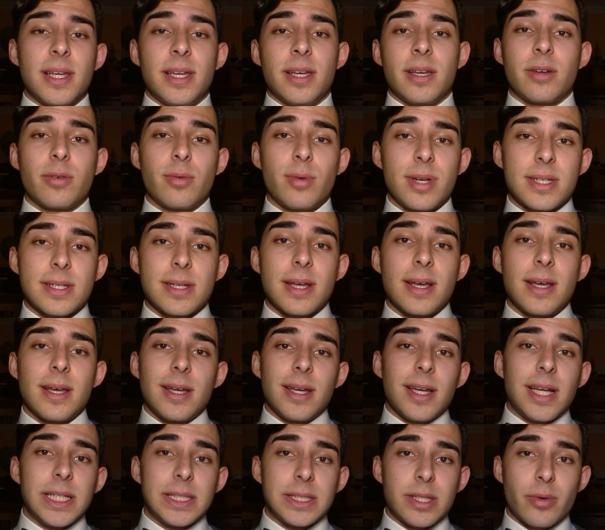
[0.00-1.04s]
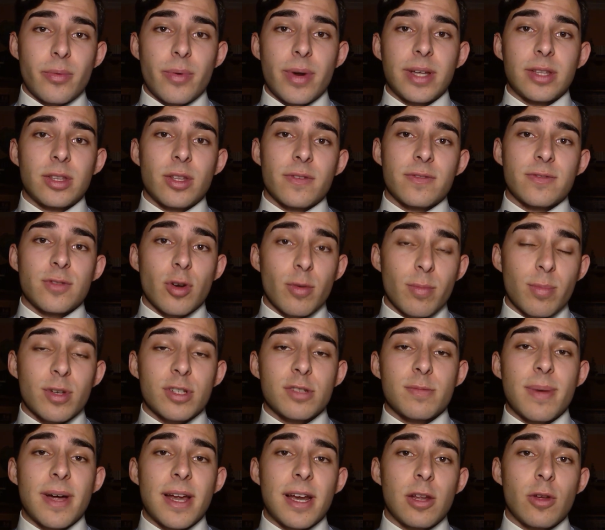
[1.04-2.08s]
increase in the rate of
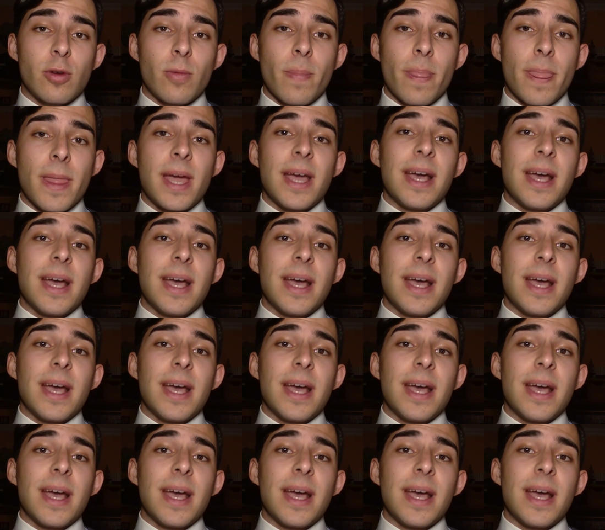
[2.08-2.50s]
surplus value,